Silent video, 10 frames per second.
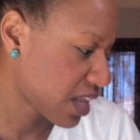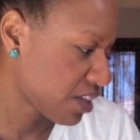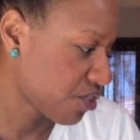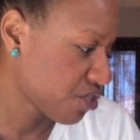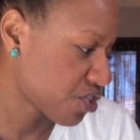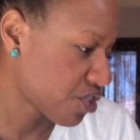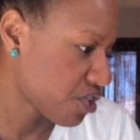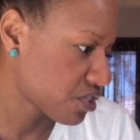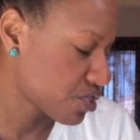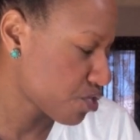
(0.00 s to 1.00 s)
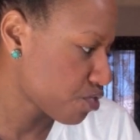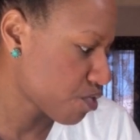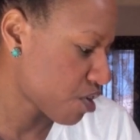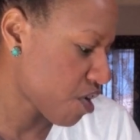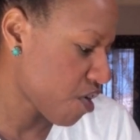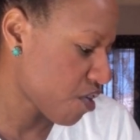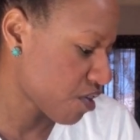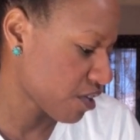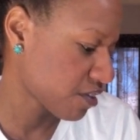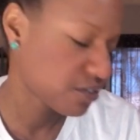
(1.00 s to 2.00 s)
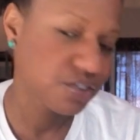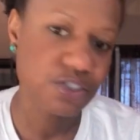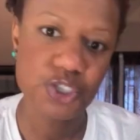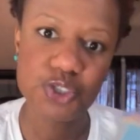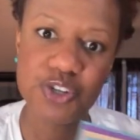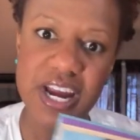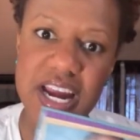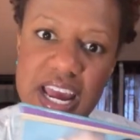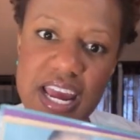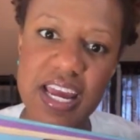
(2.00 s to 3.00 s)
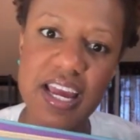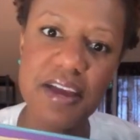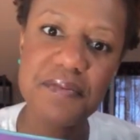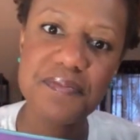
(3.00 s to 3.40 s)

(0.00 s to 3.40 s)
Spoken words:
little girls who are all training,